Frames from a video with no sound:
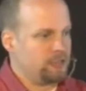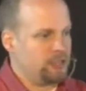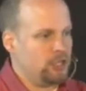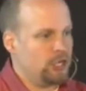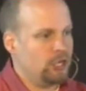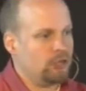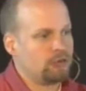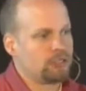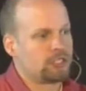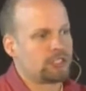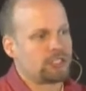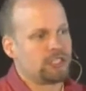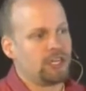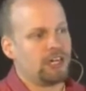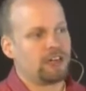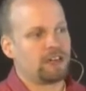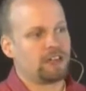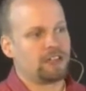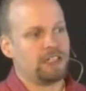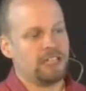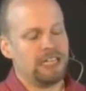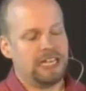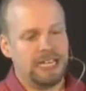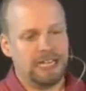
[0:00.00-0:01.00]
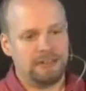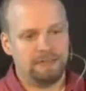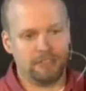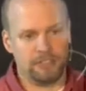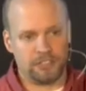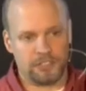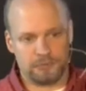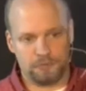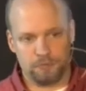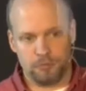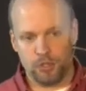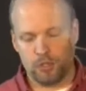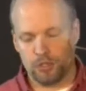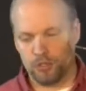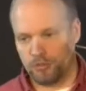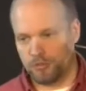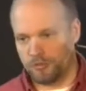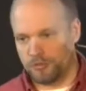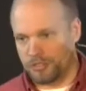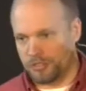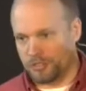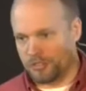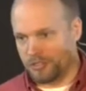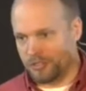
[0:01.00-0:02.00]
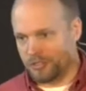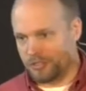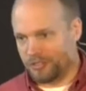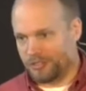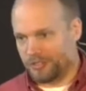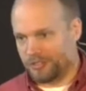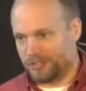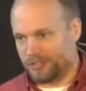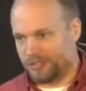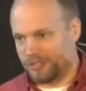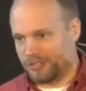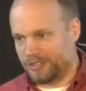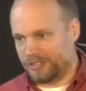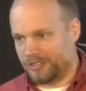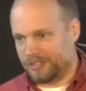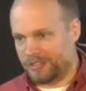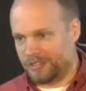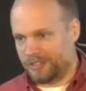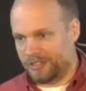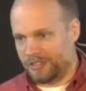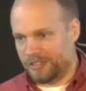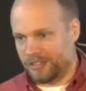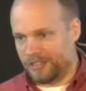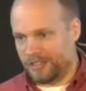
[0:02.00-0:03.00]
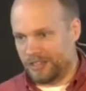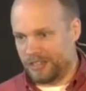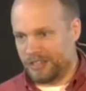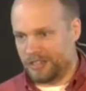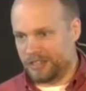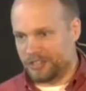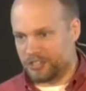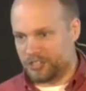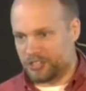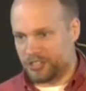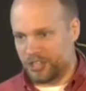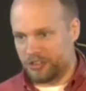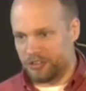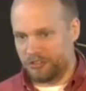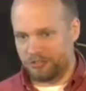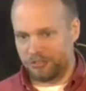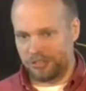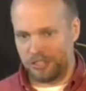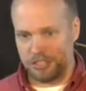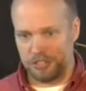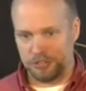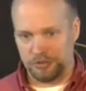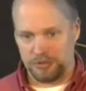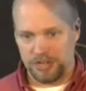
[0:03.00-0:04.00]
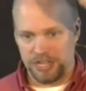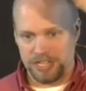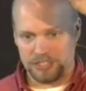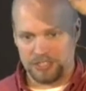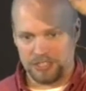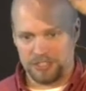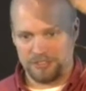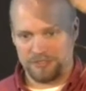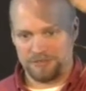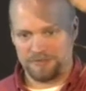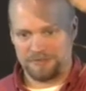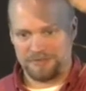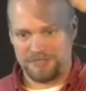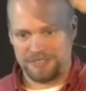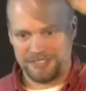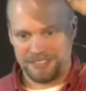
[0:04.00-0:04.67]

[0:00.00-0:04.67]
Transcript: No star in the heavens moves in a southerly direction.